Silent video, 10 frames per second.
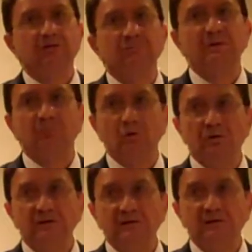They'd be
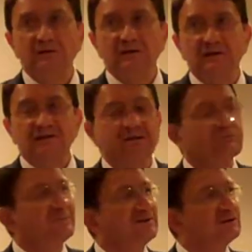born, they
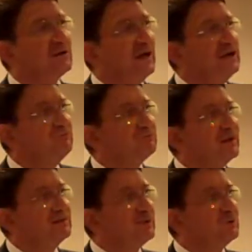spend their life,
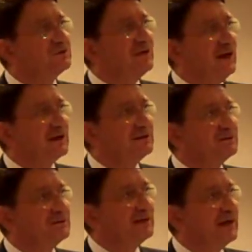and they would die
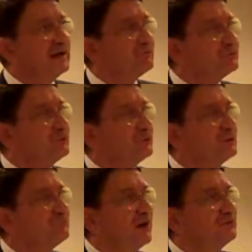in a
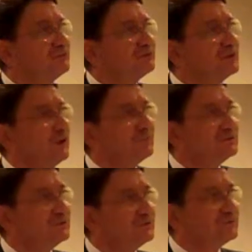circle of 100
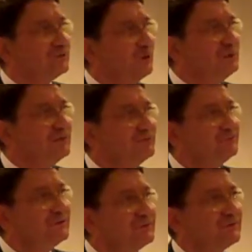kilometers, only
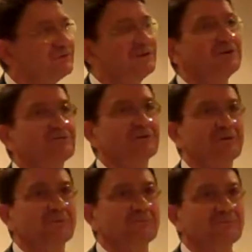50, 60 years
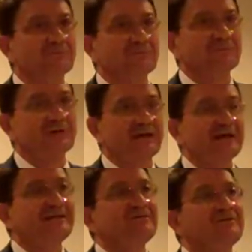ago.
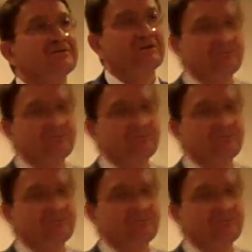This is a